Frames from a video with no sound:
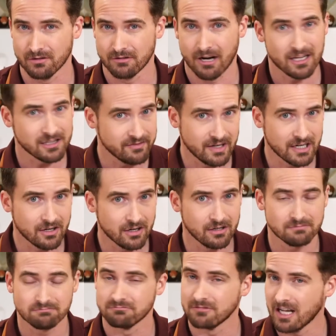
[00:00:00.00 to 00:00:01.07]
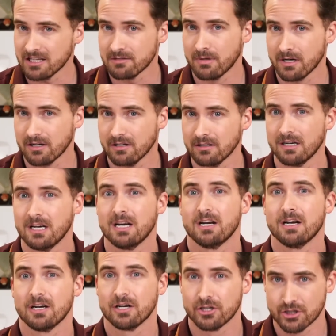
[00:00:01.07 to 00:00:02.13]
Not the vinegar, not the butter,
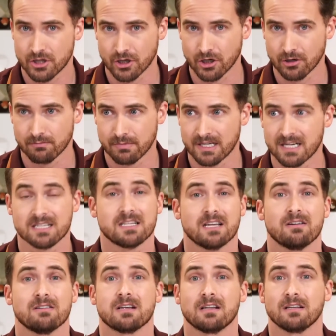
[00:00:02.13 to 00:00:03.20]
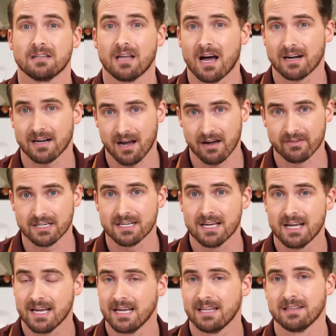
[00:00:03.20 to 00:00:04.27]
sugar, because there is a lot of it
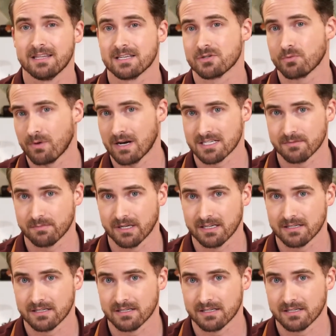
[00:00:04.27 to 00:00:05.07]
in this recipe.